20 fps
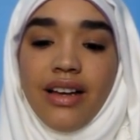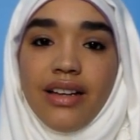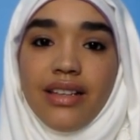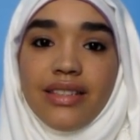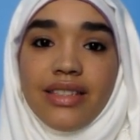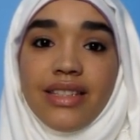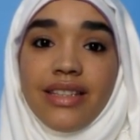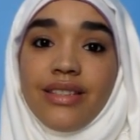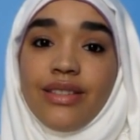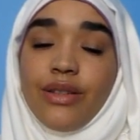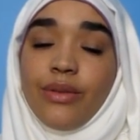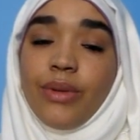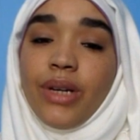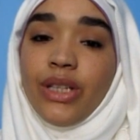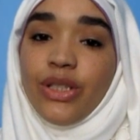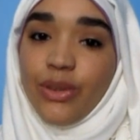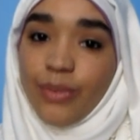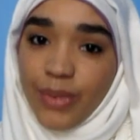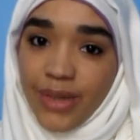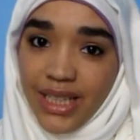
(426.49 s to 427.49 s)
Sister
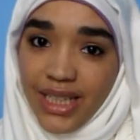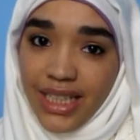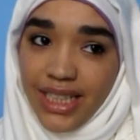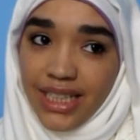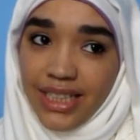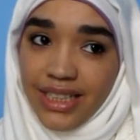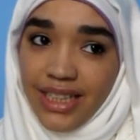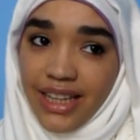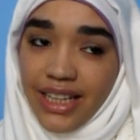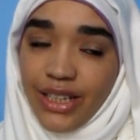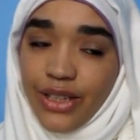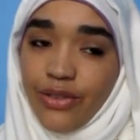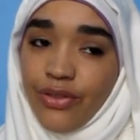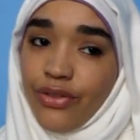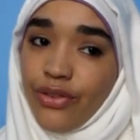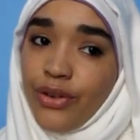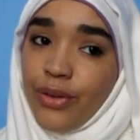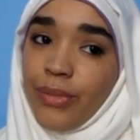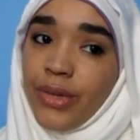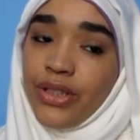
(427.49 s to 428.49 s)
Mahjabeen, thank you
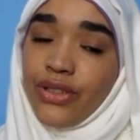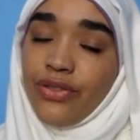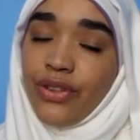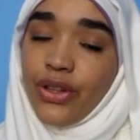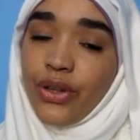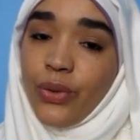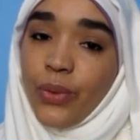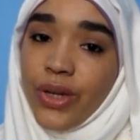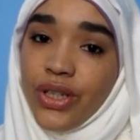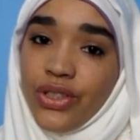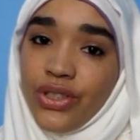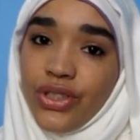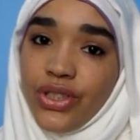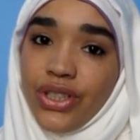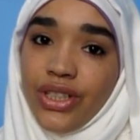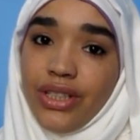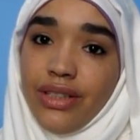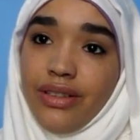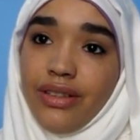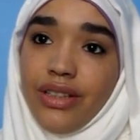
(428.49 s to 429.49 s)
very much for the
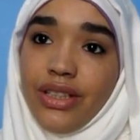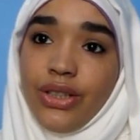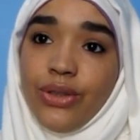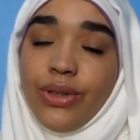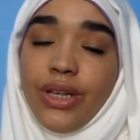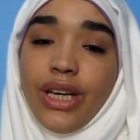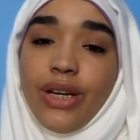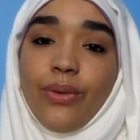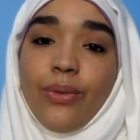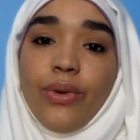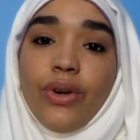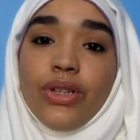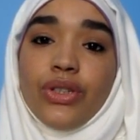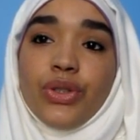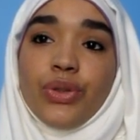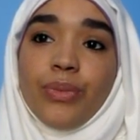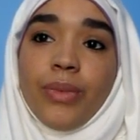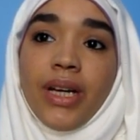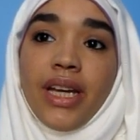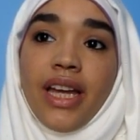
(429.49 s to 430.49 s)
question. You can
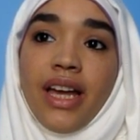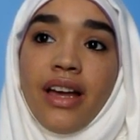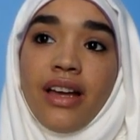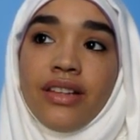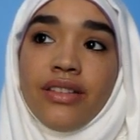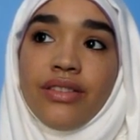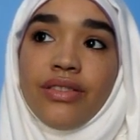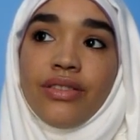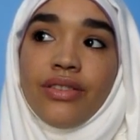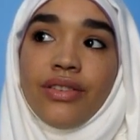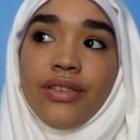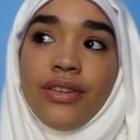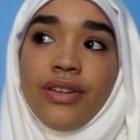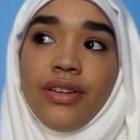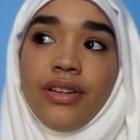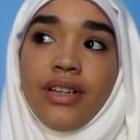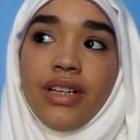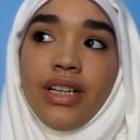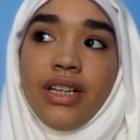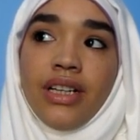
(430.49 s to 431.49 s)
watch my
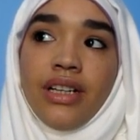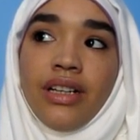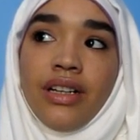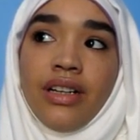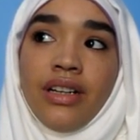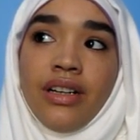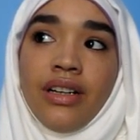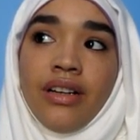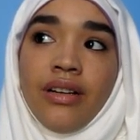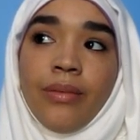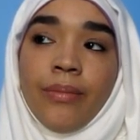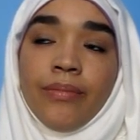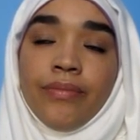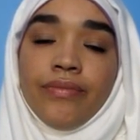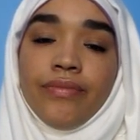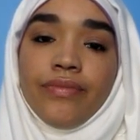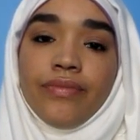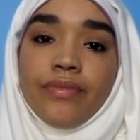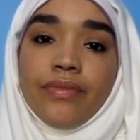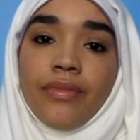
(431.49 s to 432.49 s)
answer
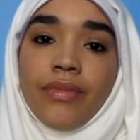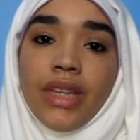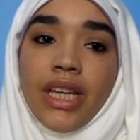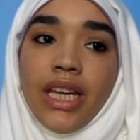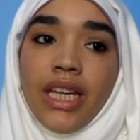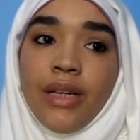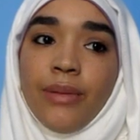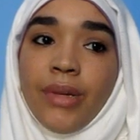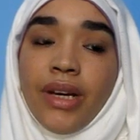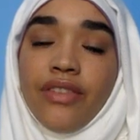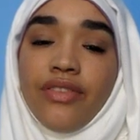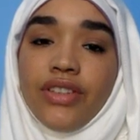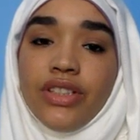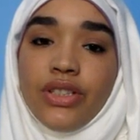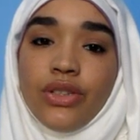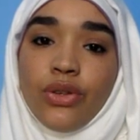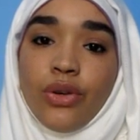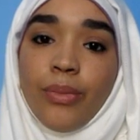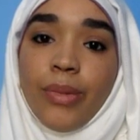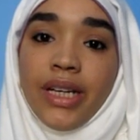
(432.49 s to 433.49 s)
in my
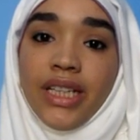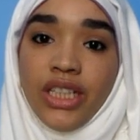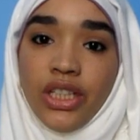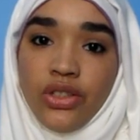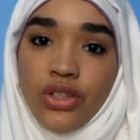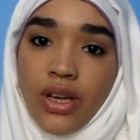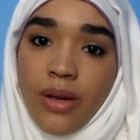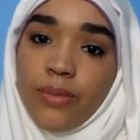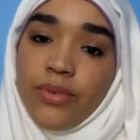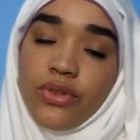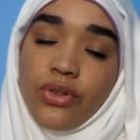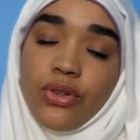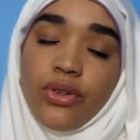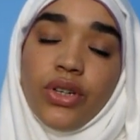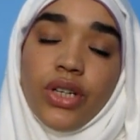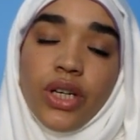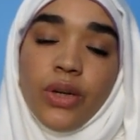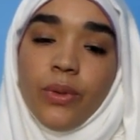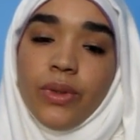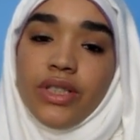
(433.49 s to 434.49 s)
video, My Hijab
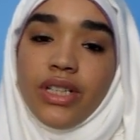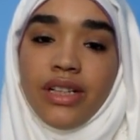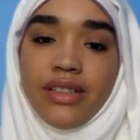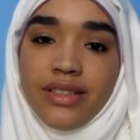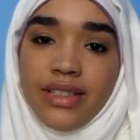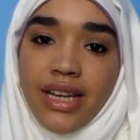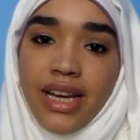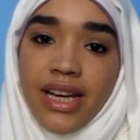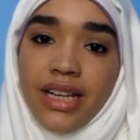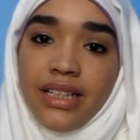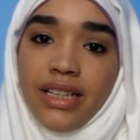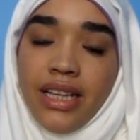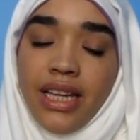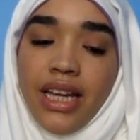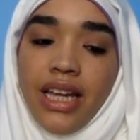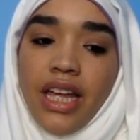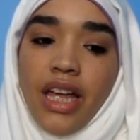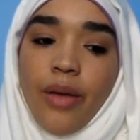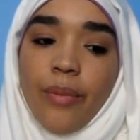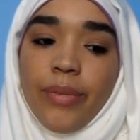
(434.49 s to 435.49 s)
Story, which I'll tag.
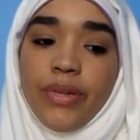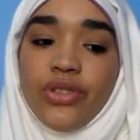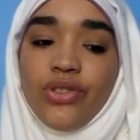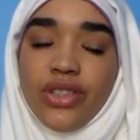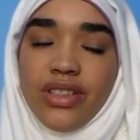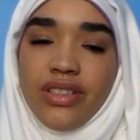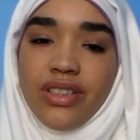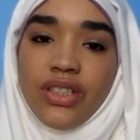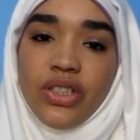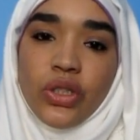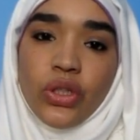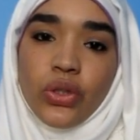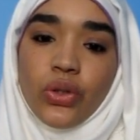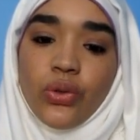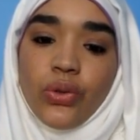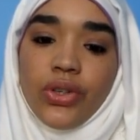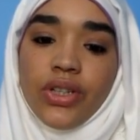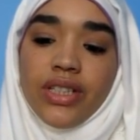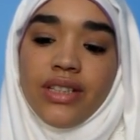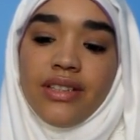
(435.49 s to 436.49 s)
But just in
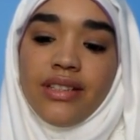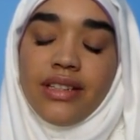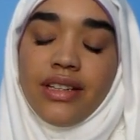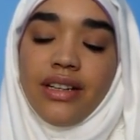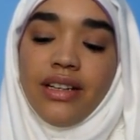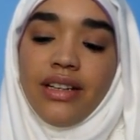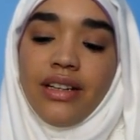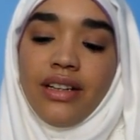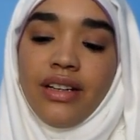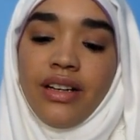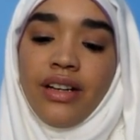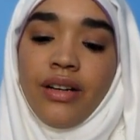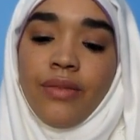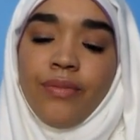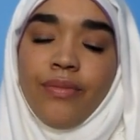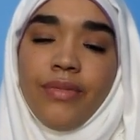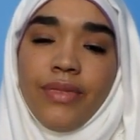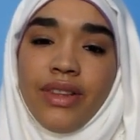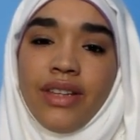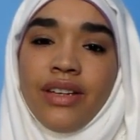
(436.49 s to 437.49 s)
short,
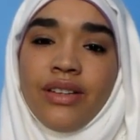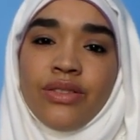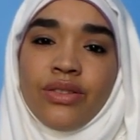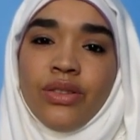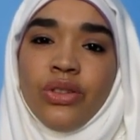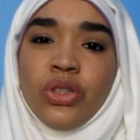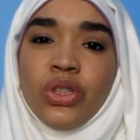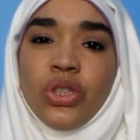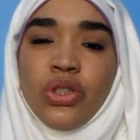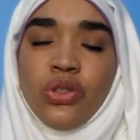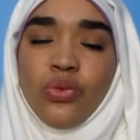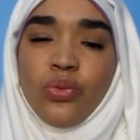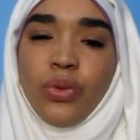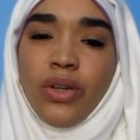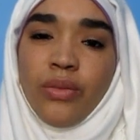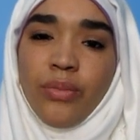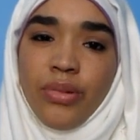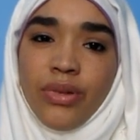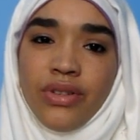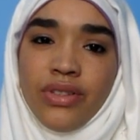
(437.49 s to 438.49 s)
there's not just
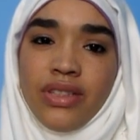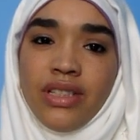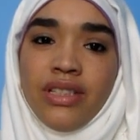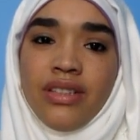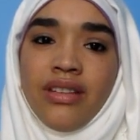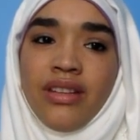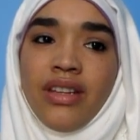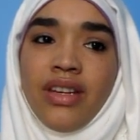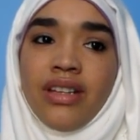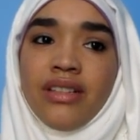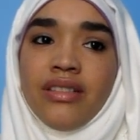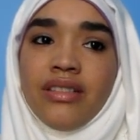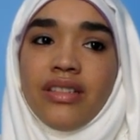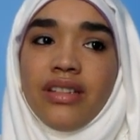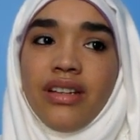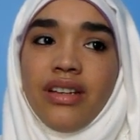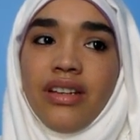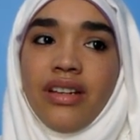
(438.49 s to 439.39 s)
one person that